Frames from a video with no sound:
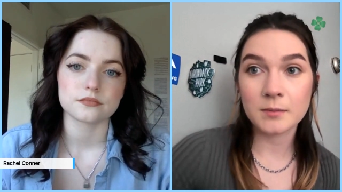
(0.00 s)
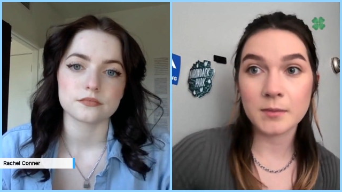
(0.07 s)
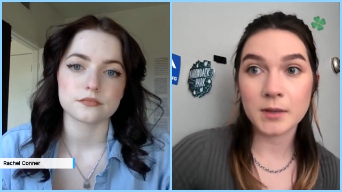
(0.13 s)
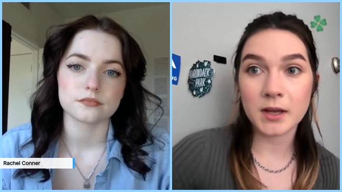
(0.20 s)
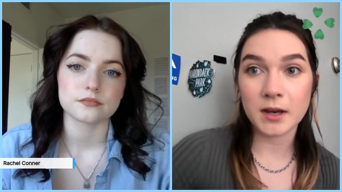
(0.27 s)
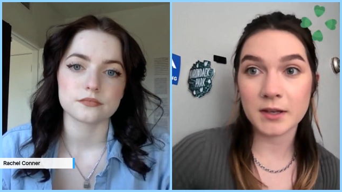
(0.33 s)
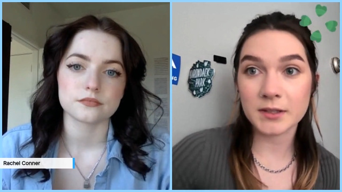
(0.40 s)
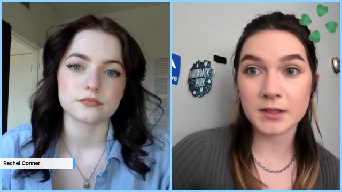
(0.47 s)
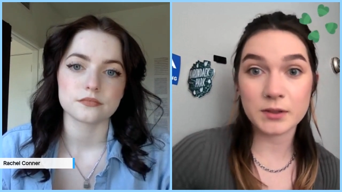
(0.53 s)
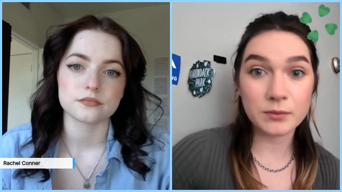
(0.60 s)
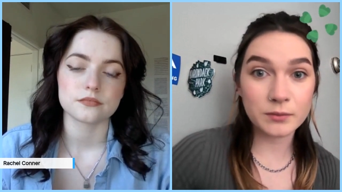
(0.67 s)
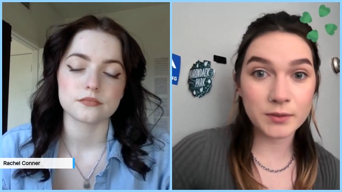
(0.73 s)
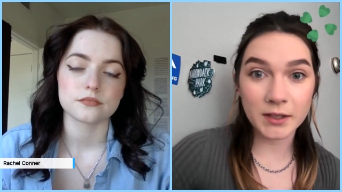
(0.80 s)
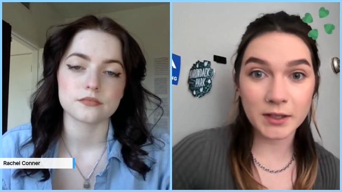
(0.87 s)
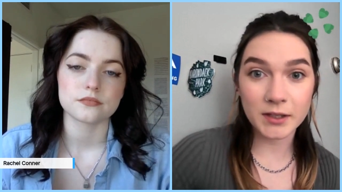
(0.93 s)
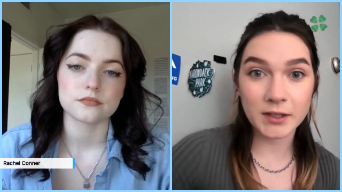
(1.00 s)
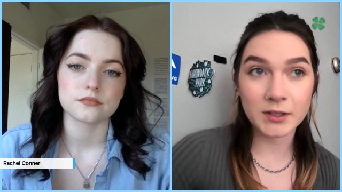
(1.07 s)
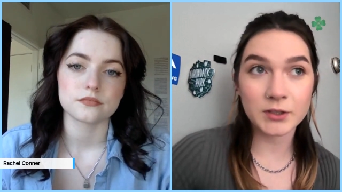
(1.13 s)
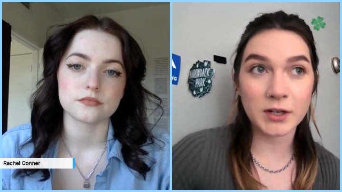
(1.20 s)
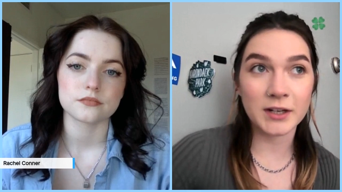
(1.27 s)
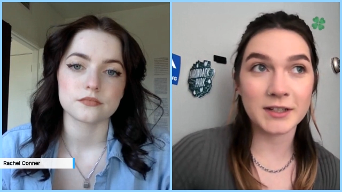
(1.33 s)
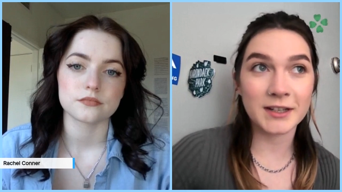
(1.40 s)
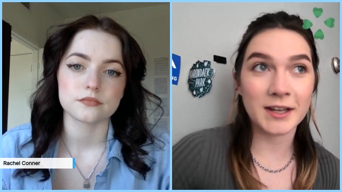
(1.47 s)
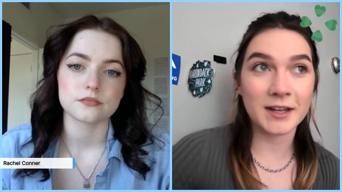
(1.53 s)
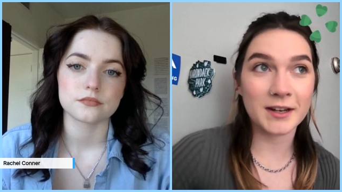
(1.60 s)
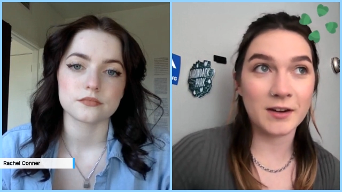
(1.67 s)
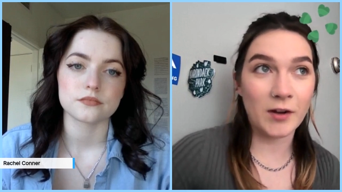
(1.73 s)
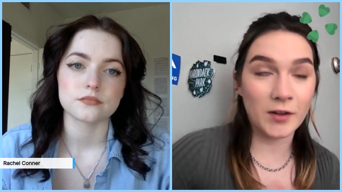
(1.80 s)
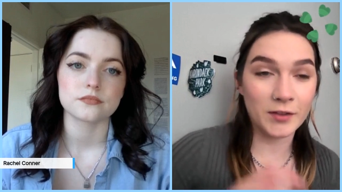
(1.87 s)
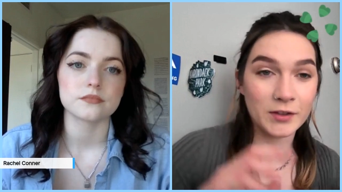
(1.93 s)
Speaker 1: because it's really trying to get in
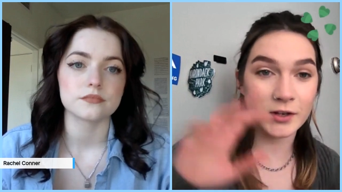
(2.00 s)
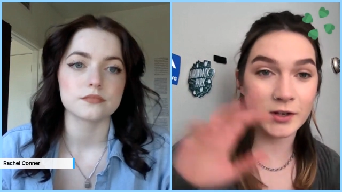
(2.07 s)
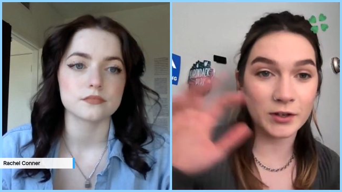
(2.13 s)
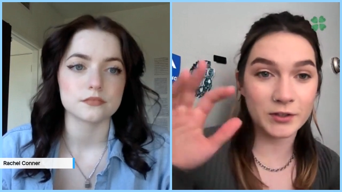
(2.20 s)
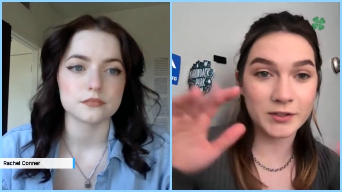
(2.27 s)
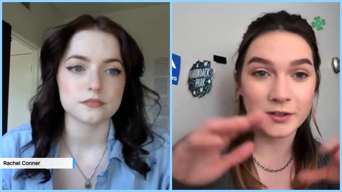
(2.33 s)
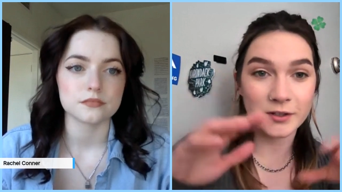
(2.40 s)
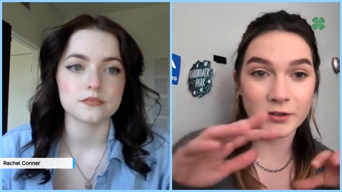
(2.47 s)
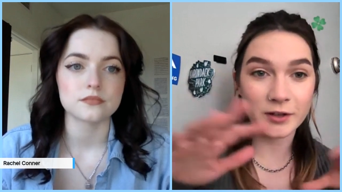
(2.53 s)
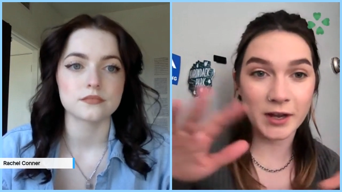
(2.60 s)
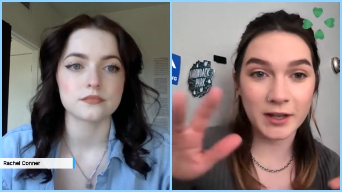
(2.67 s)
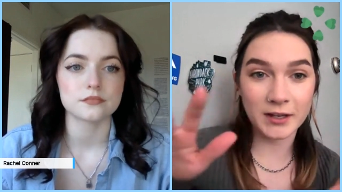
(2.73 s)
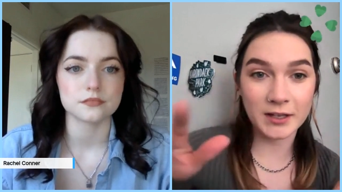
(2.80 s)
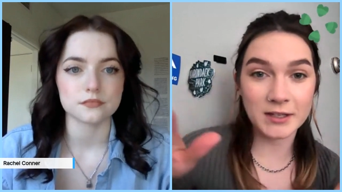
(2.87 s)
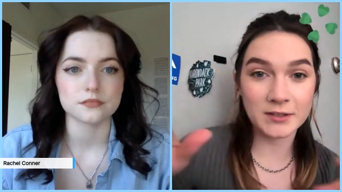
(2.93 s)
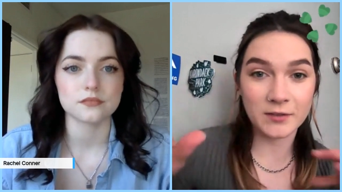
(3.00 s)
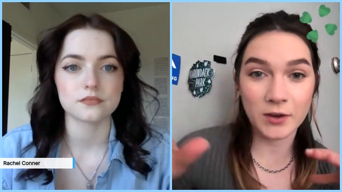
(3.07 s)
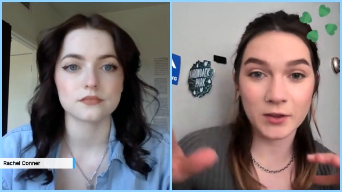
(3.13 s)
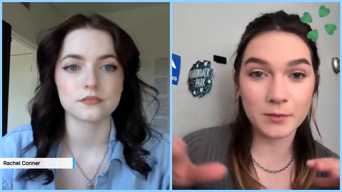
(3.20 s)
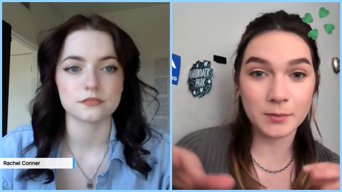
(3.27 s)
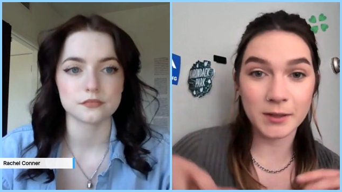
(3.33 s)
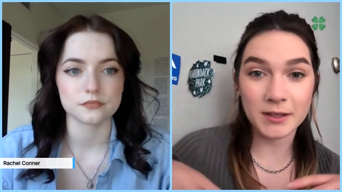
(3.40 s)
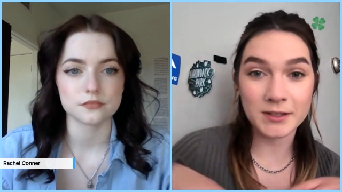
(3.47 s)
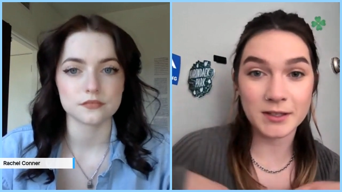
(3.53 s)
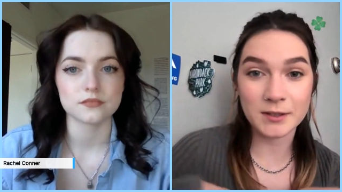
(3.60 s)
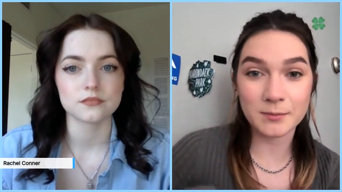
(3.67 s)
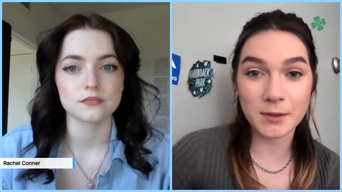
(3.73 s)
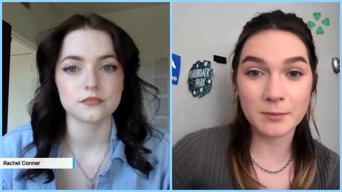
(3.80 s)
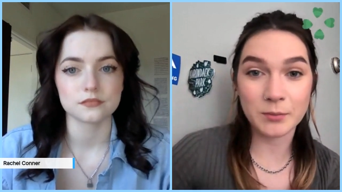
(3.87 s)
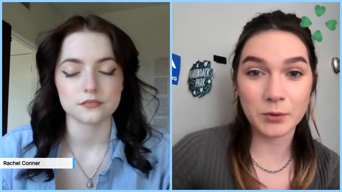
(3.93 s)
all the nooks and crannies of all the places
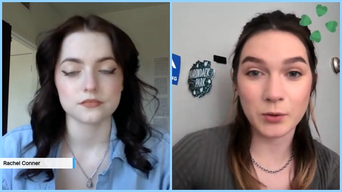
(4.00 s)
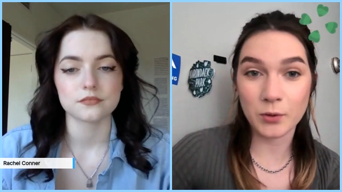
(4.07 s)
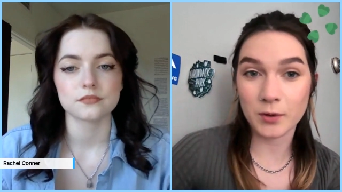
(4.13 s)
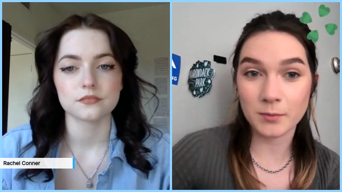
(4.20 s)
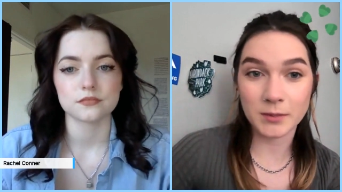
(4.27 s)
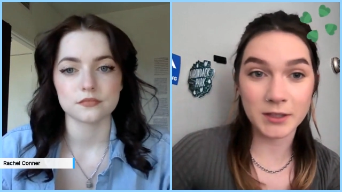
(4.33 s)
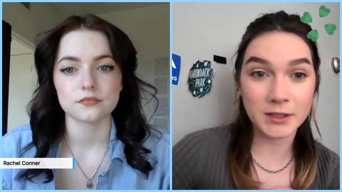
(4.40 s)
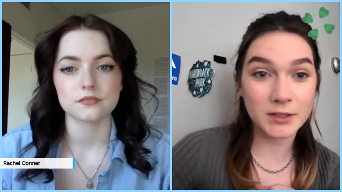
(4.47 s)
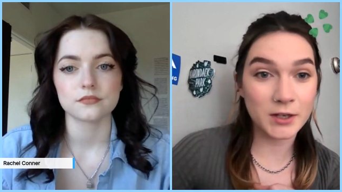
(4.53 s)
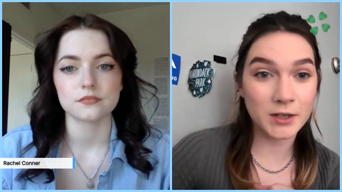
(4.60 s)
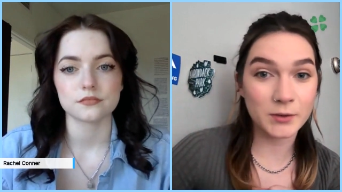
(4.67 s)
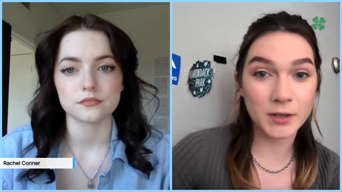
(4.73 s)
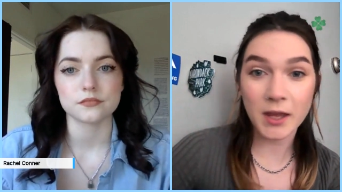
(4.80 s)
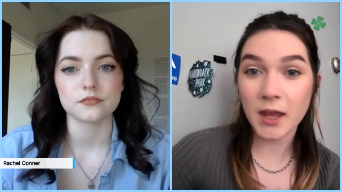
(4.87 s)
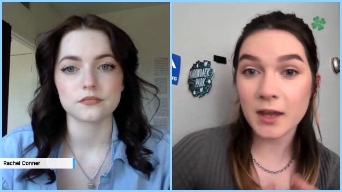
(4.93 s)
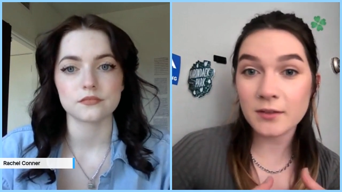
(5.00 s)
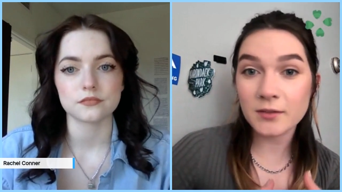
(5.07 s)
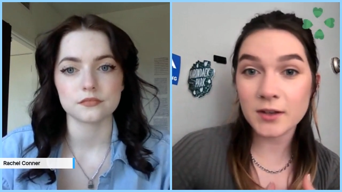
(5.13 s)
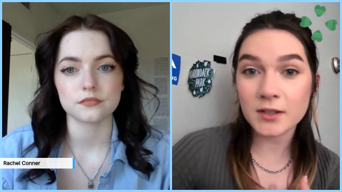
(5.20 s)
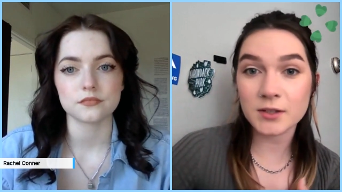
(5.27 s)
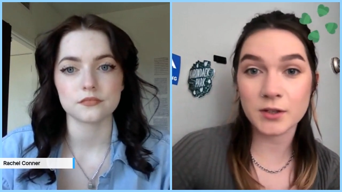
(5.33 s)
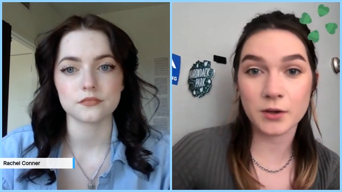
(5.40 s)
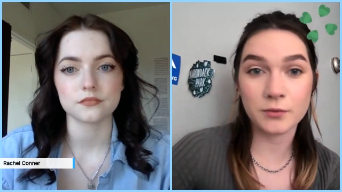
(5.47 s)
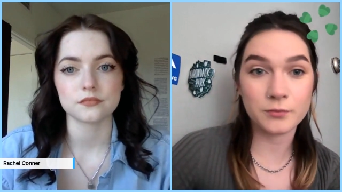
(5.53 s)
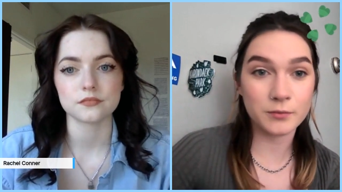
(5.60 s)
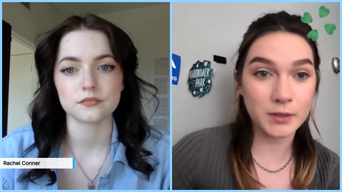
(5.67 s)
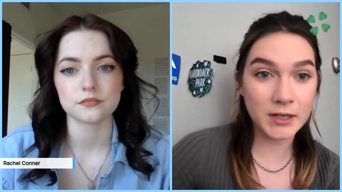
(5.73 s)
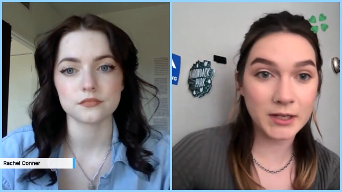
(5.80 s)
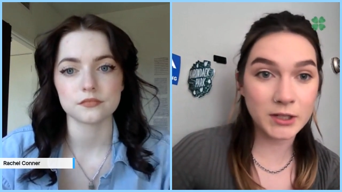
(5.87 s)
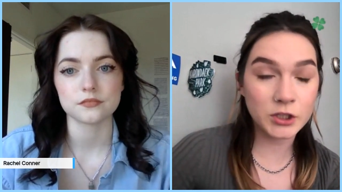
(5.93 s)
people normally don't canvas, don't
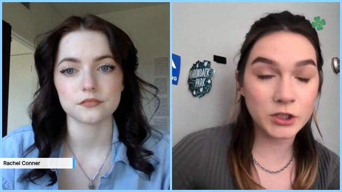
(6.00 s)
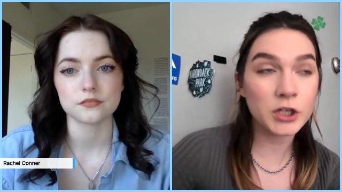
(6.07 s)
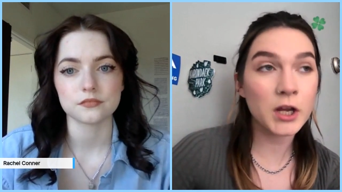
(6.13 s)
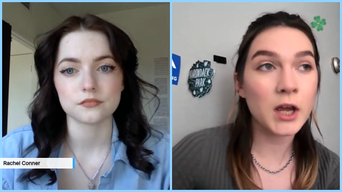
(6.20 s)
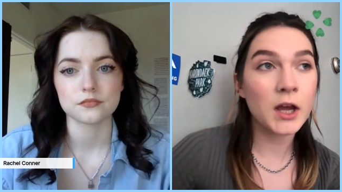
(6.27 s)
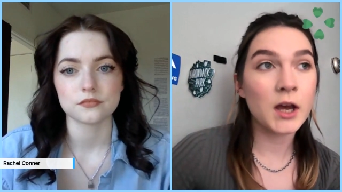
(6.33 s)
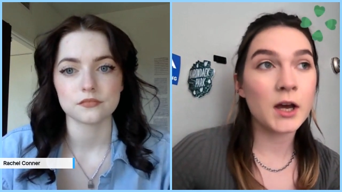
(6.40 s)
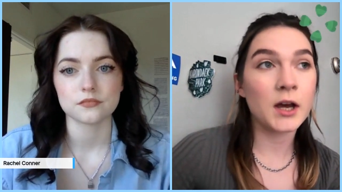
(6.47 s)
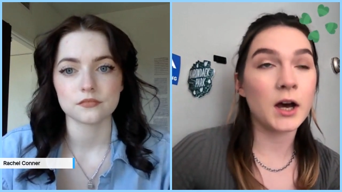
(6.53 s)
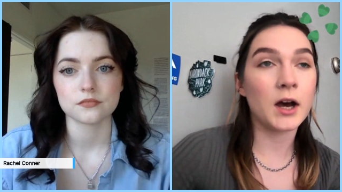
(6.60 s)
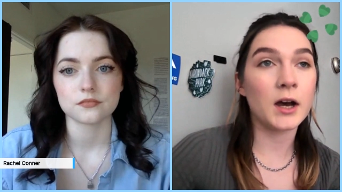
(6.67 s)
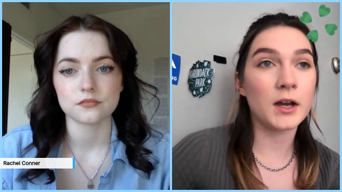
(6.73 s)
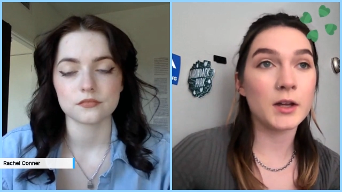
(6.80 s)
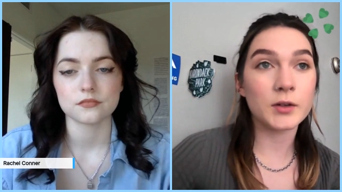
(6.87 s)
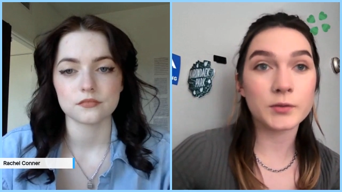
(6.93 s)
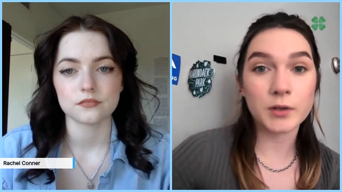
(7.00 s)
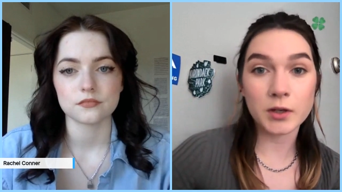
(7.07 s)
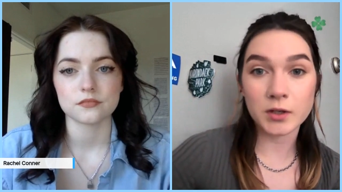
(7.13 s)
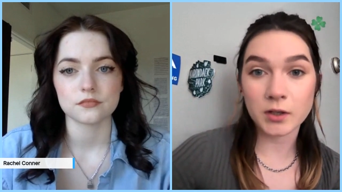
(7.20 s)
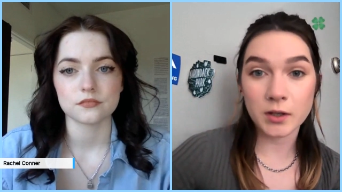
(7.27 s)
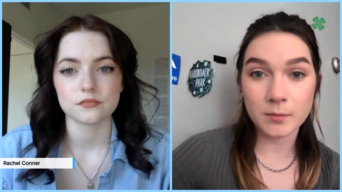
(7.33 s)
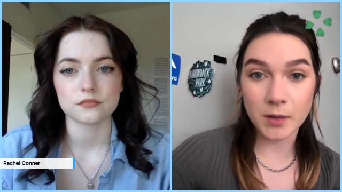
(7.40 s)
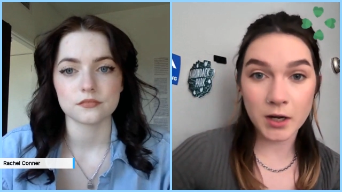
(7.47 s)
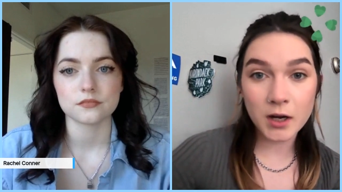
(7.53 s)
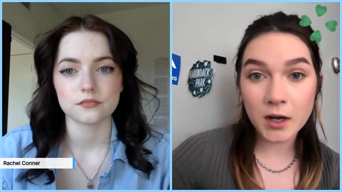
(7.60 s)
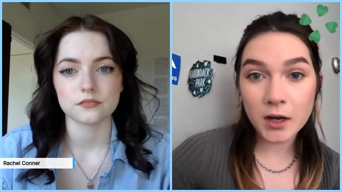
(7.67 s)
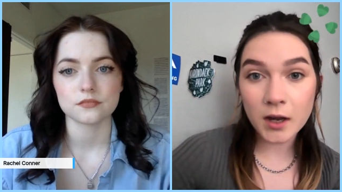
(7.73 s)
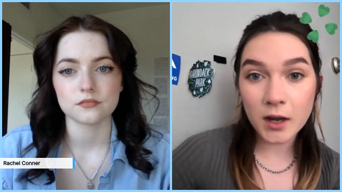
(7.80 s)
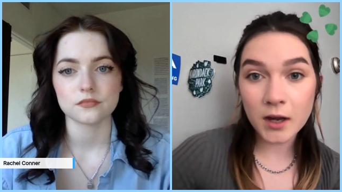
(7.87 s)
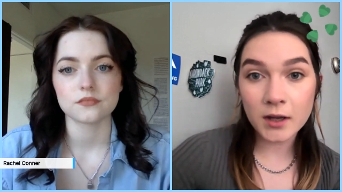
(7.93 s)
reach uh, in rural
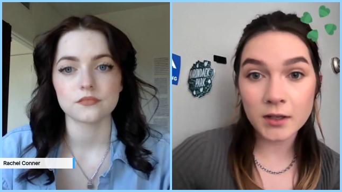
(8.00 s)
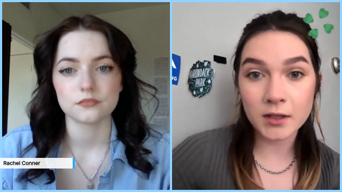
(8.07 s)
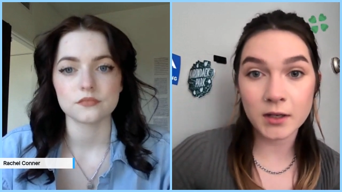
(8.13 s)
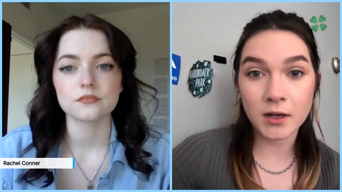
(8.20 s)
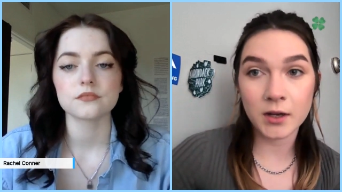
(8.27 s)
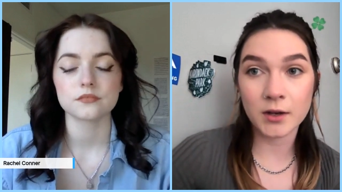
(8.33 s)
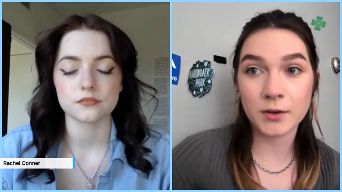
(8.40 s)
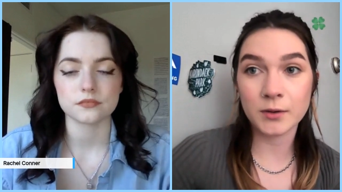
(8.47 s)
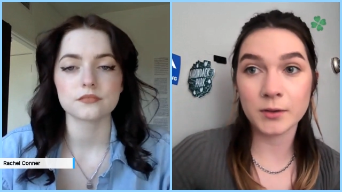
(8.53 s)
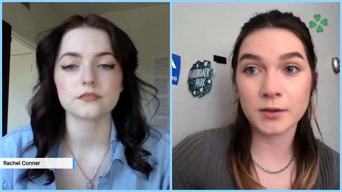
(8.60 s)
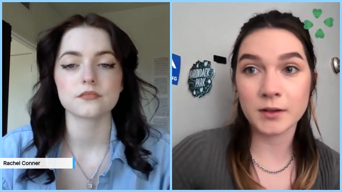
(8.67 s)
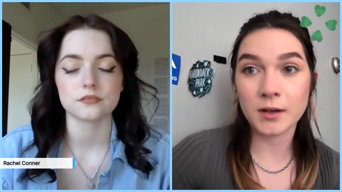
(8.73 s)
America, you know,